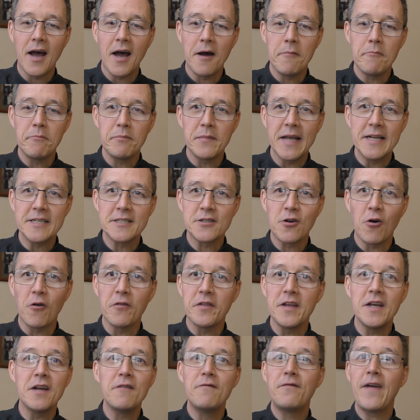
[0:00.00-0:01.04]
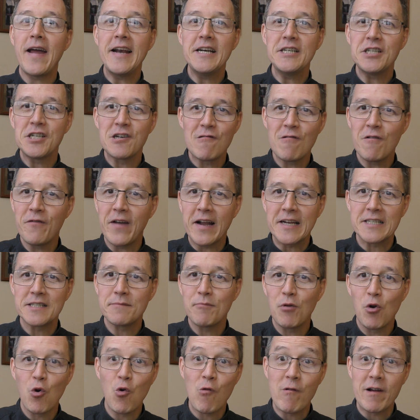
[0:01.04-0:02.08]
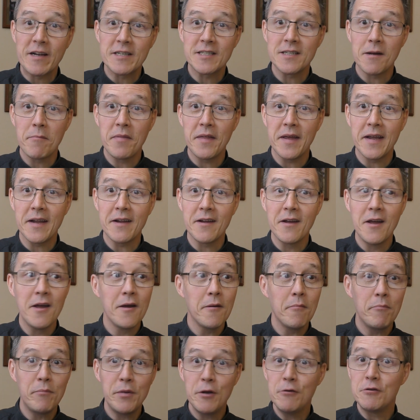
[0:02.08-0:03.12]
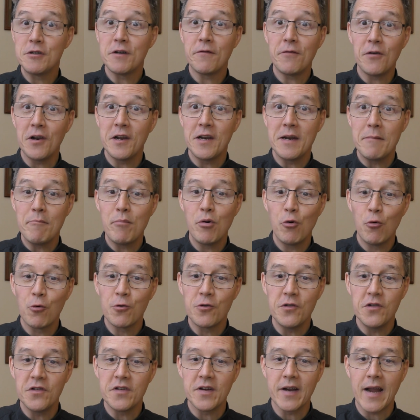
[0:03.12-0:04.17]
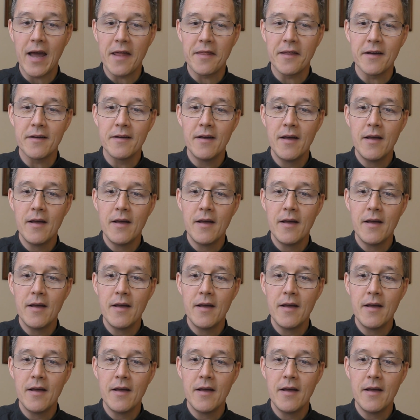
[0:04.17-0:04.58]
It's got the adventure of exploring something beautiful and important together,